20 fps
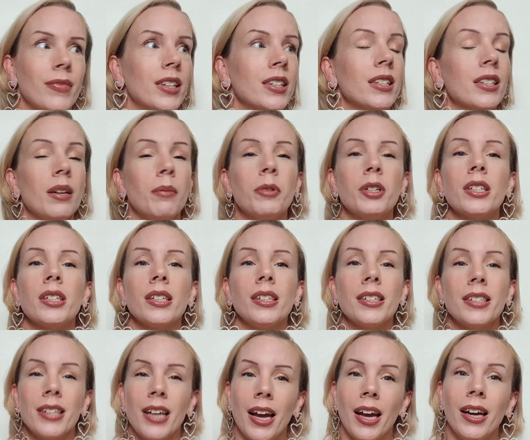Someone's going
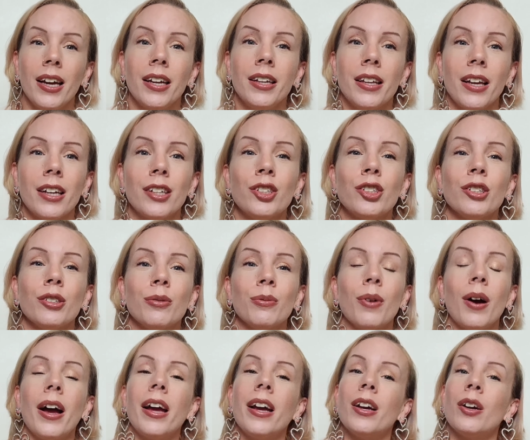to say it, and yes, you're
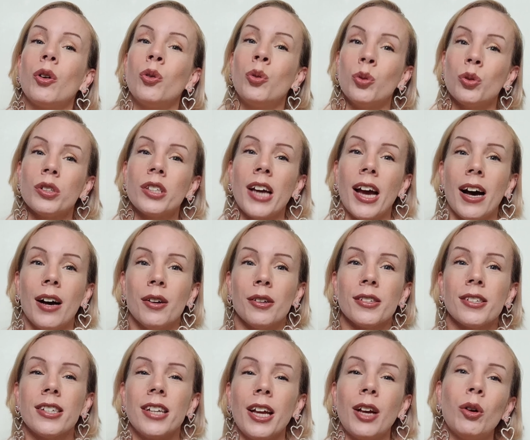right. Cool
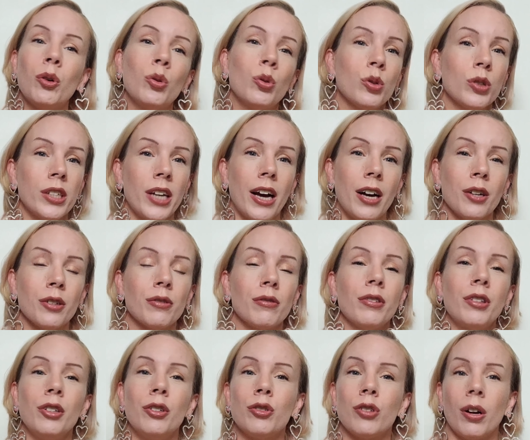towels. Take cool towels
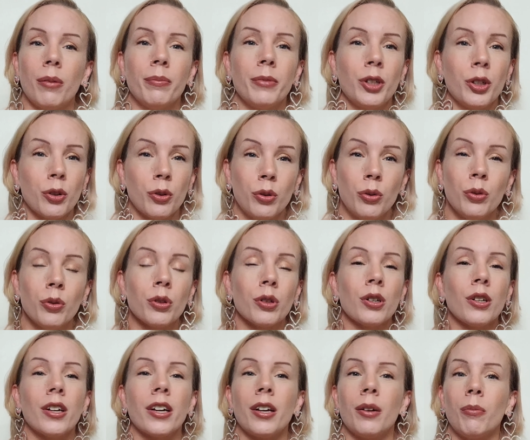with you. Drop them in your
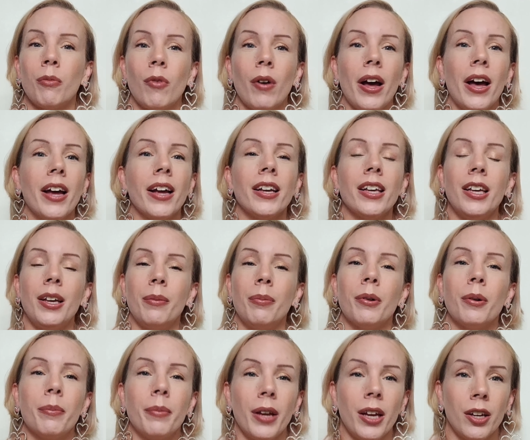cooler. Get them wet. Keep
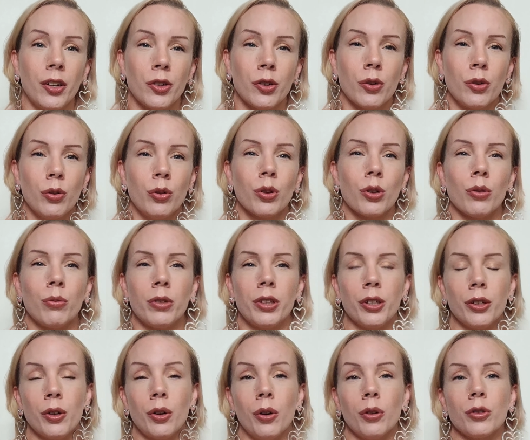them in your cooler with
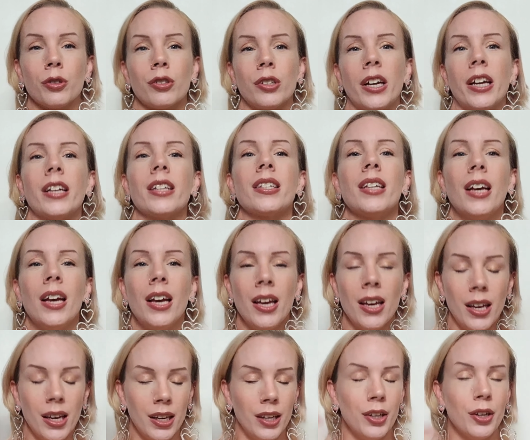your cold drinks.
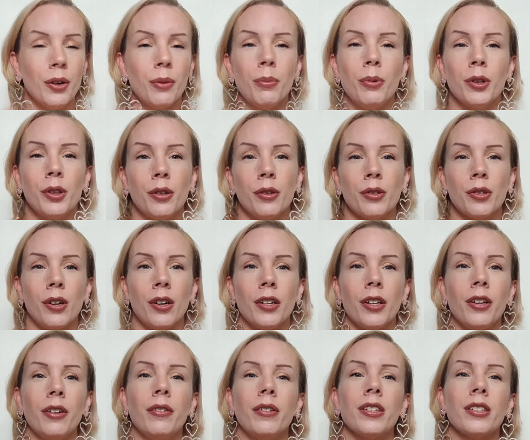You can put those
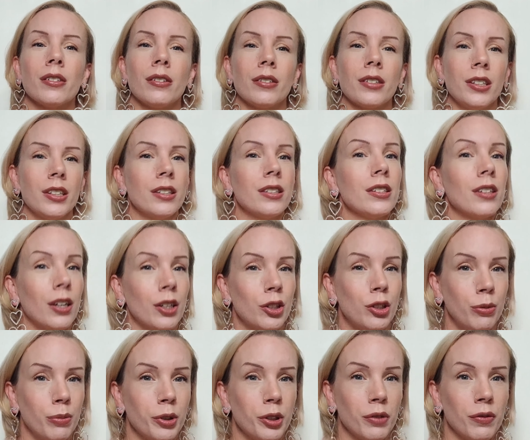on you as long as it's not
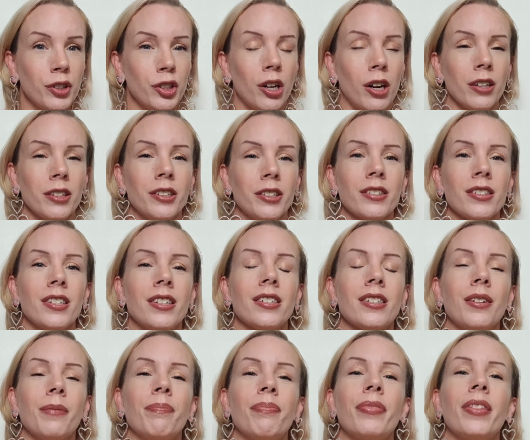too much of a shock to your
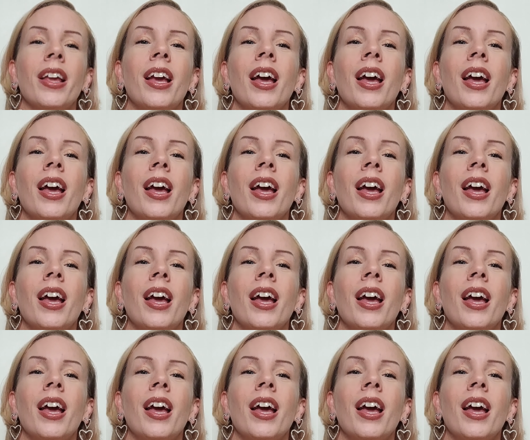system.